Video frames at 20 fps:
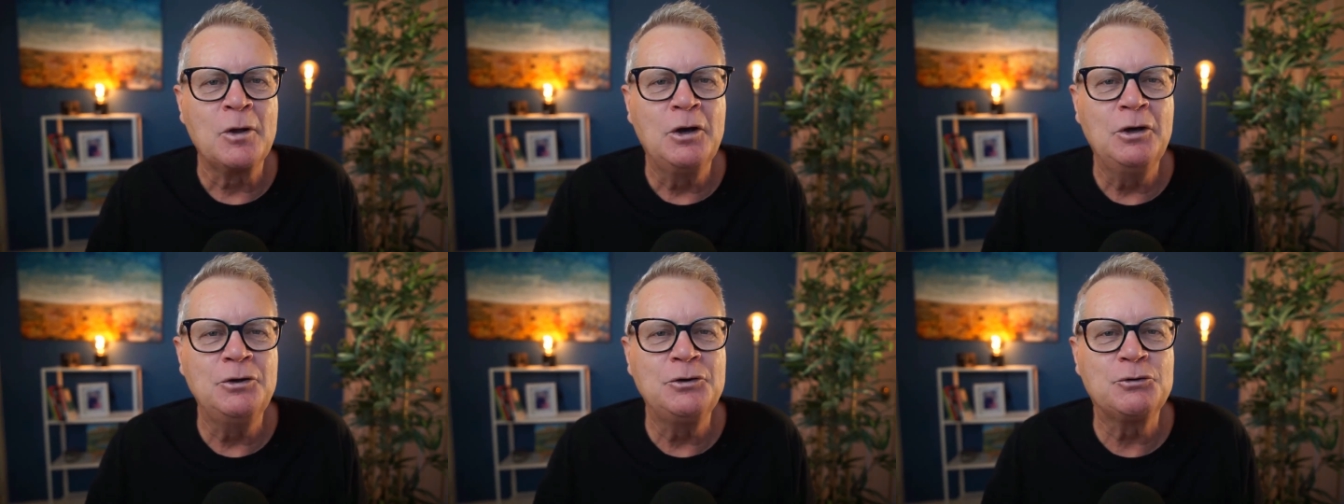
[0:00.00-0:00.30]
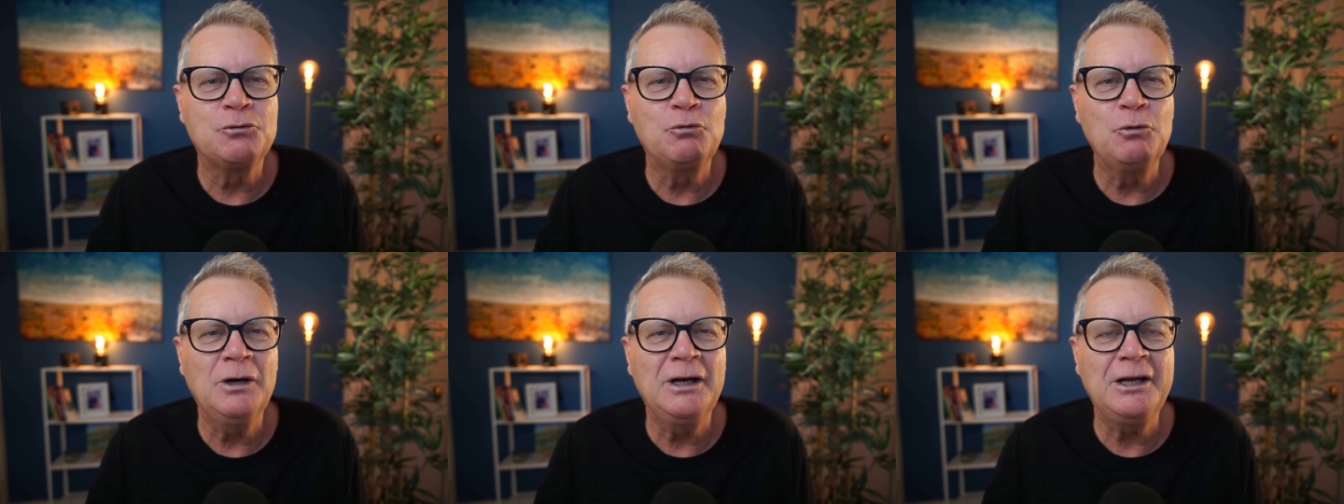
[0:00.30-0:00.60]

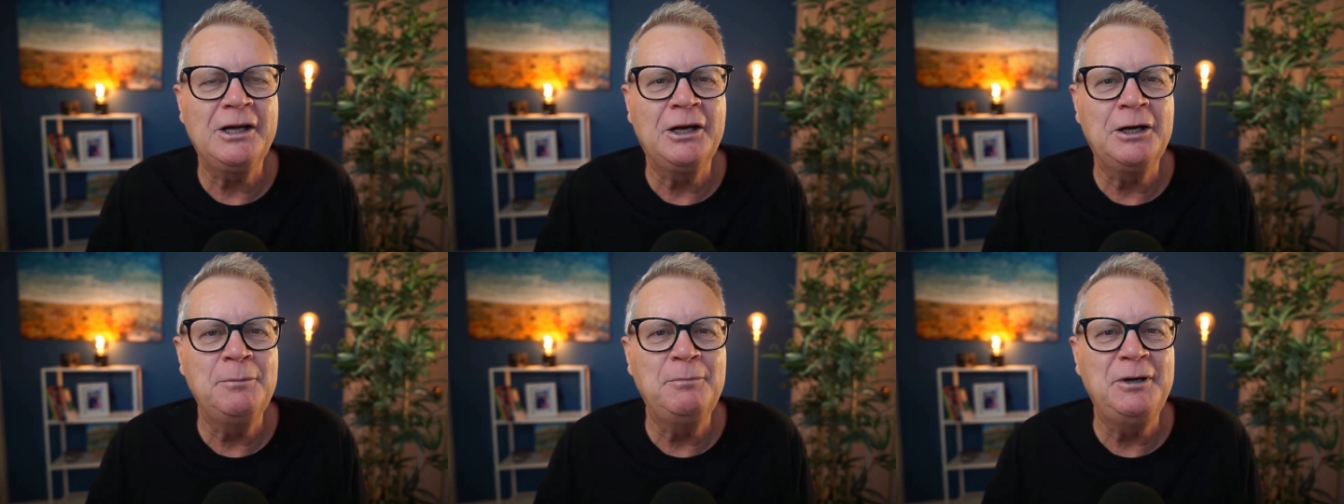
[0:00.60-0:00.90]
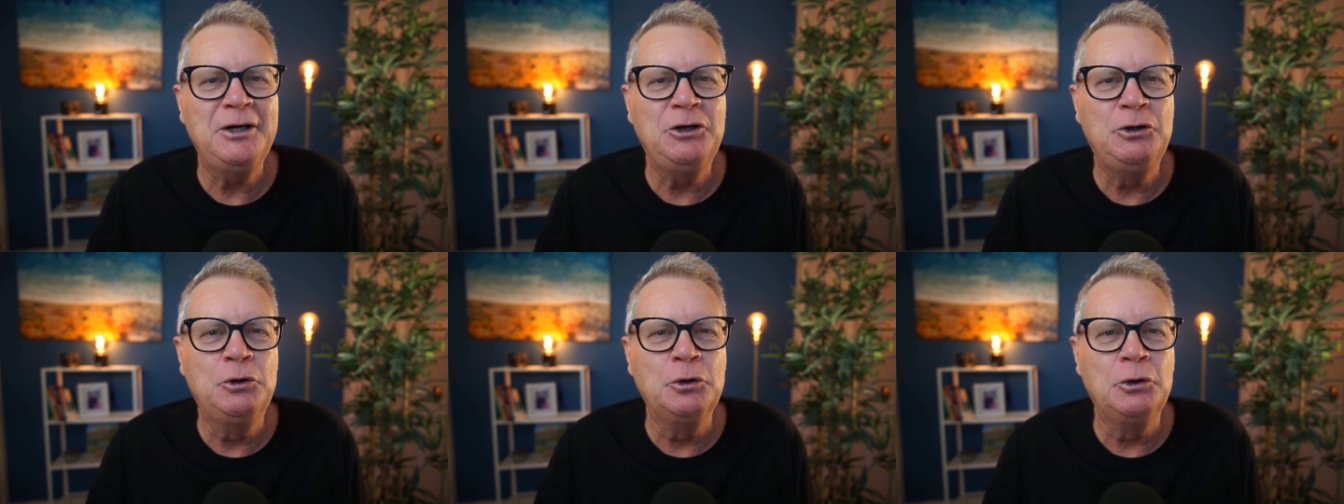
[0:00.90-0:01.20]
who's really going to
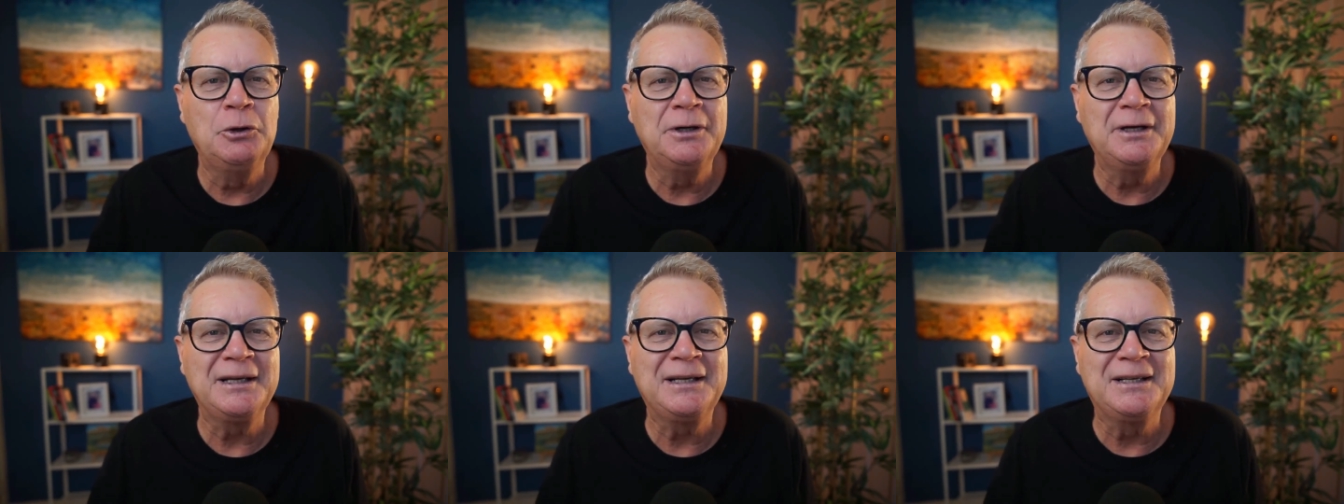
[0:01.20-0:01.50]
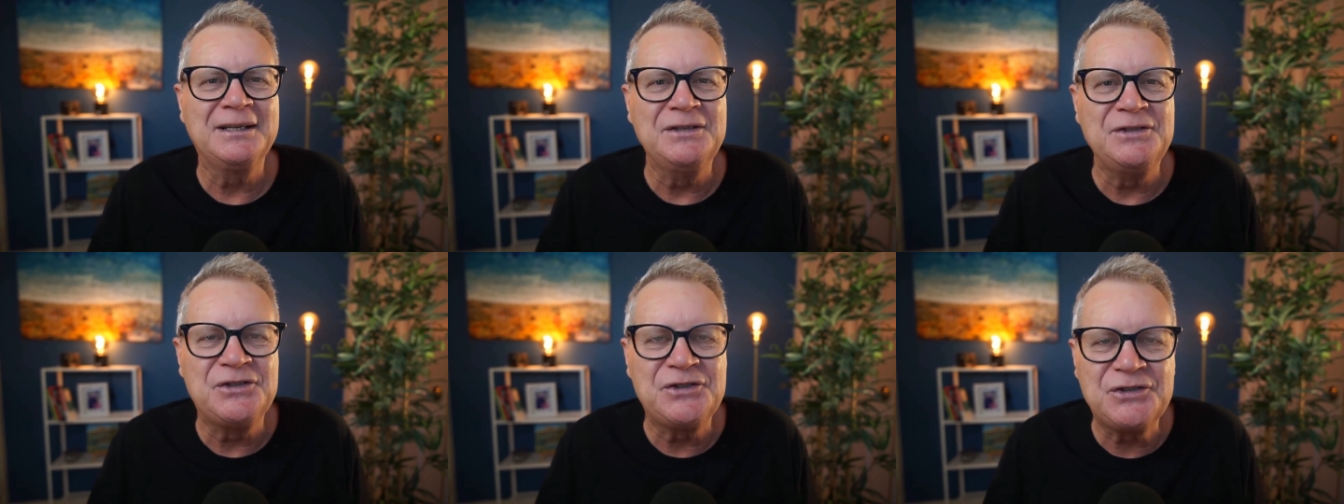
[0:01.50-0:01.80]
be good at
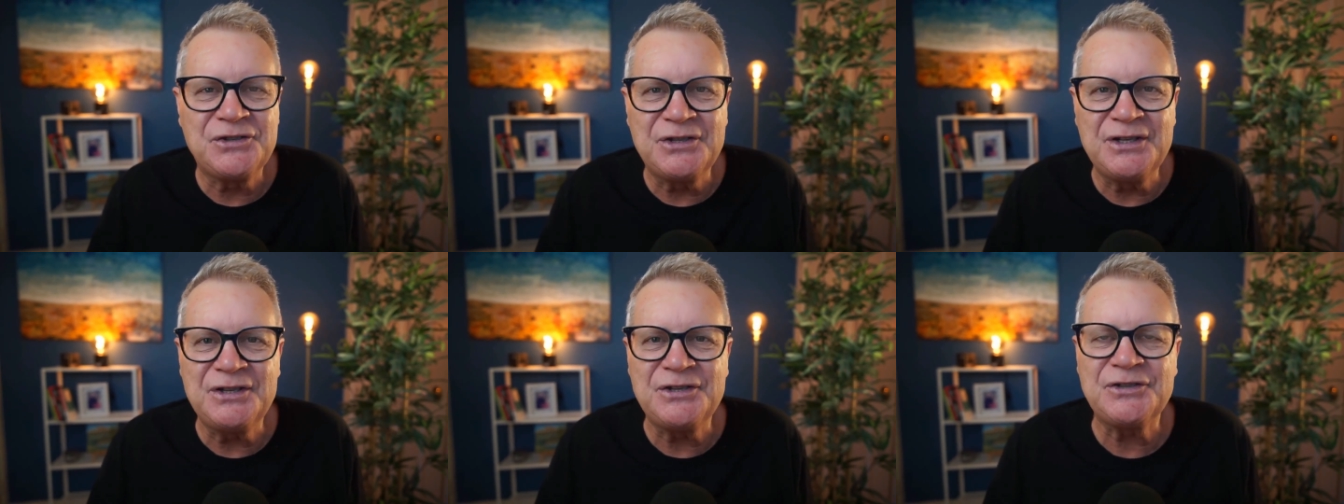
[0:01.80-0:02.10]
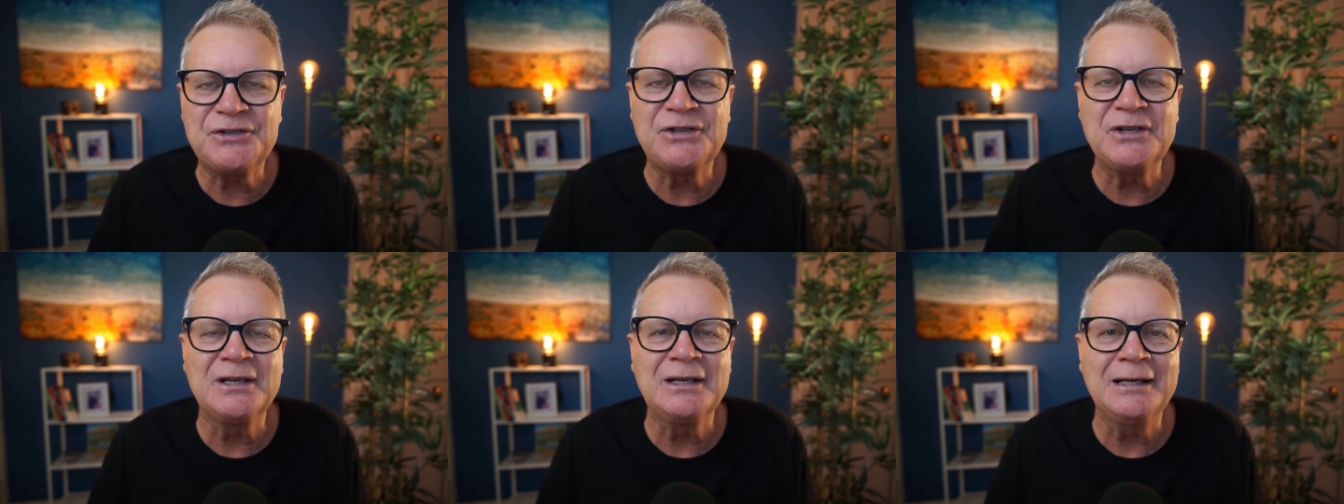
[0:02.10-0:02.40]

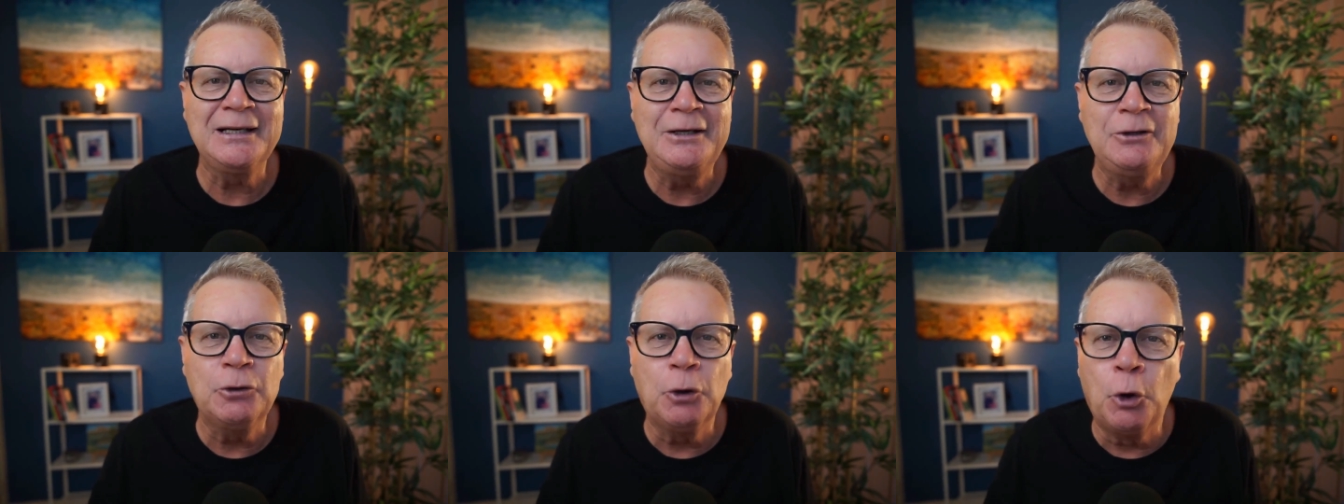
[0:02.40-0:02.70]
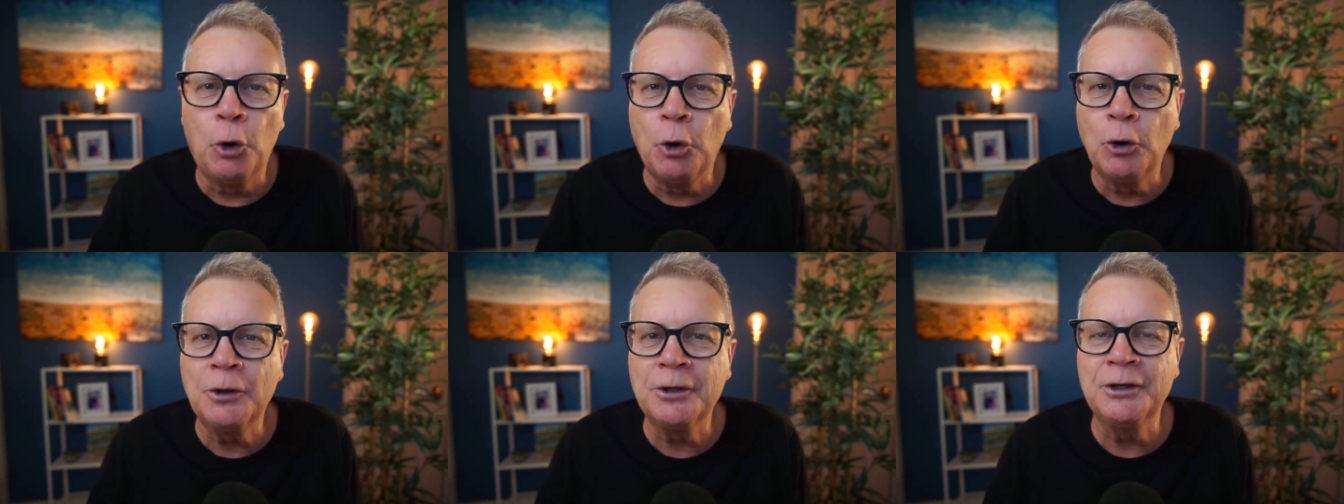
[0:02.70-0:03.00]
consistently
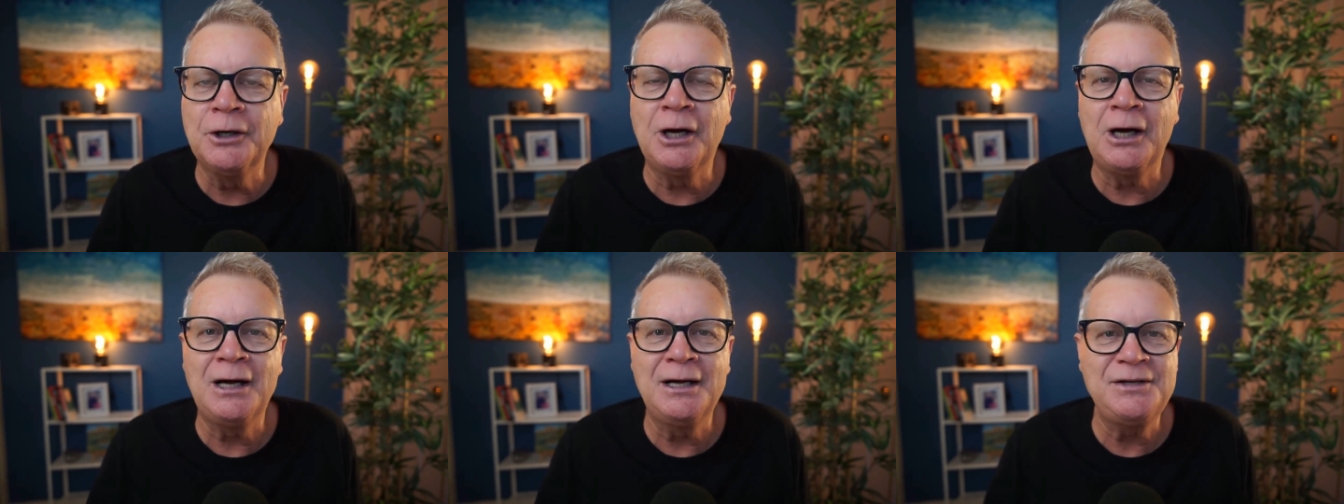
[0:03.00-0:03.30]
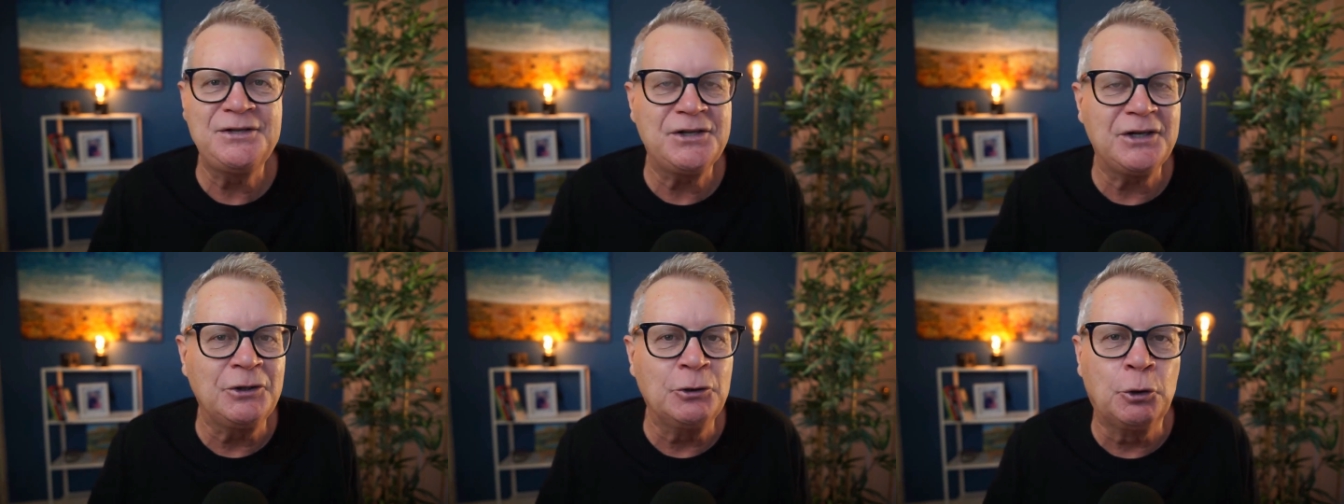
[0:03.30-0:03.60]

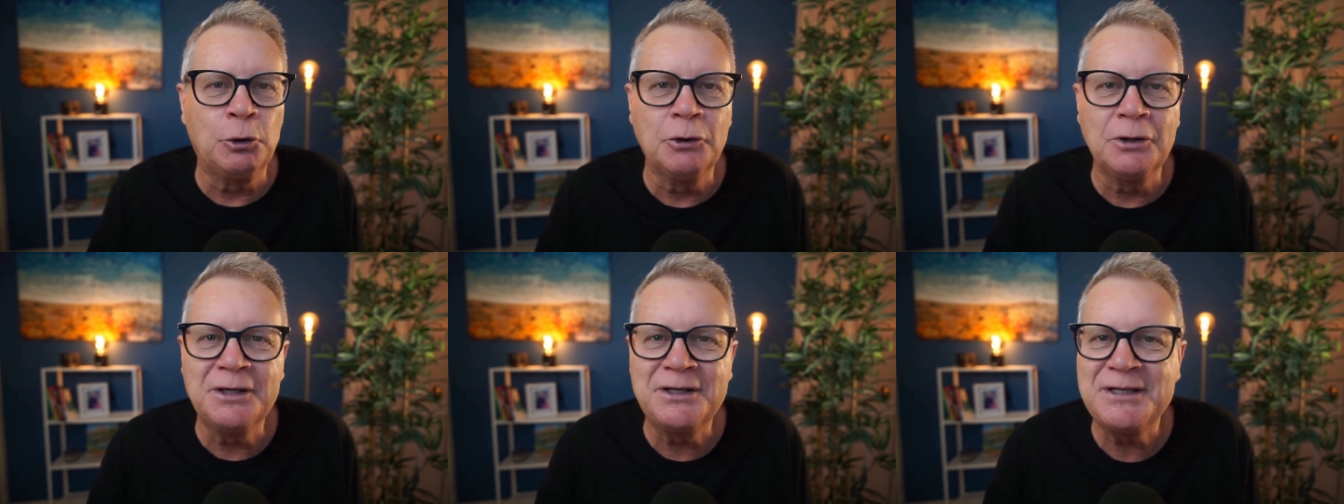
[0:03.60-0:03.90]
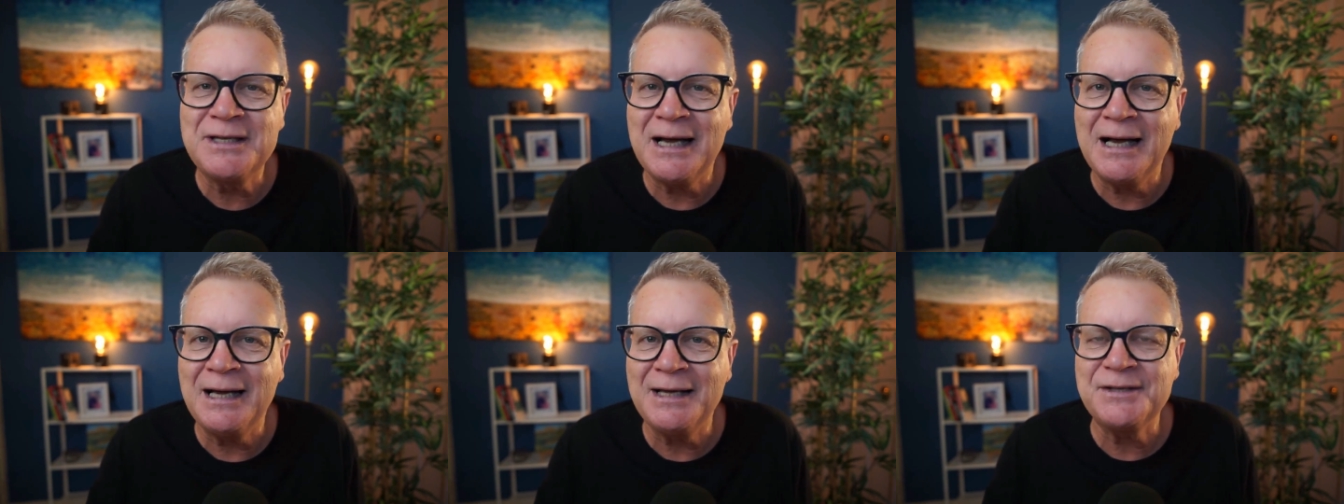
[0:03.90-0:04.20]
organizing all the
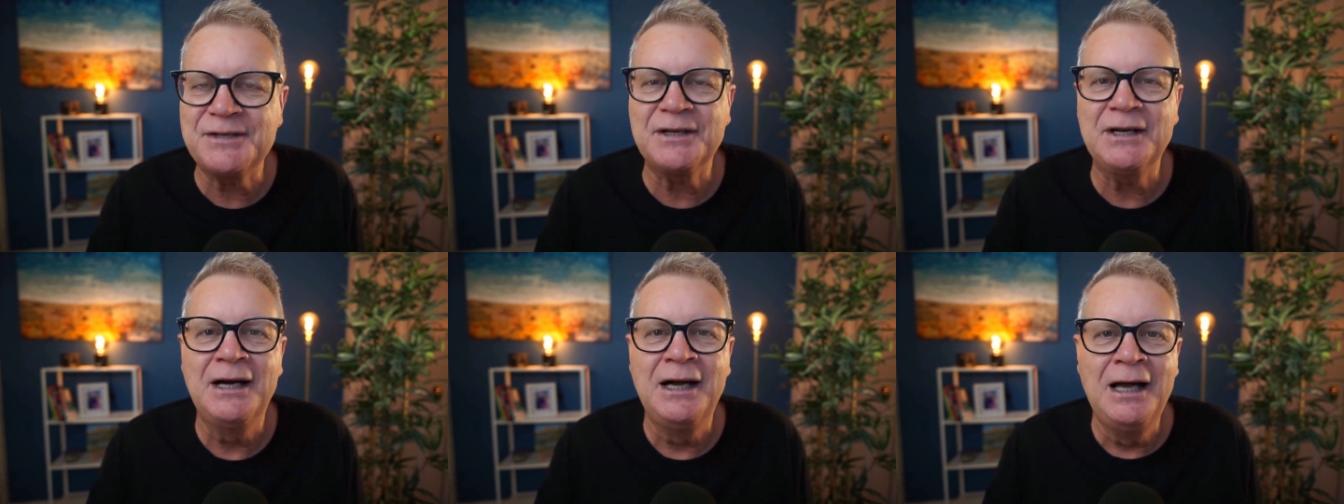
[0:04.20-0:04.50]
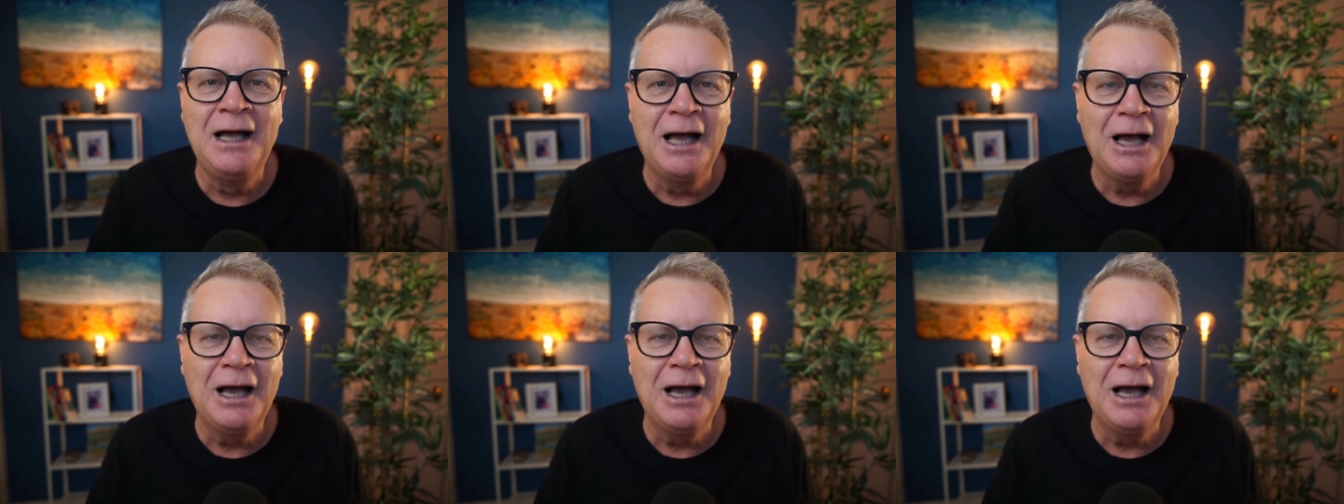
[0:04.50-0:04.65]
data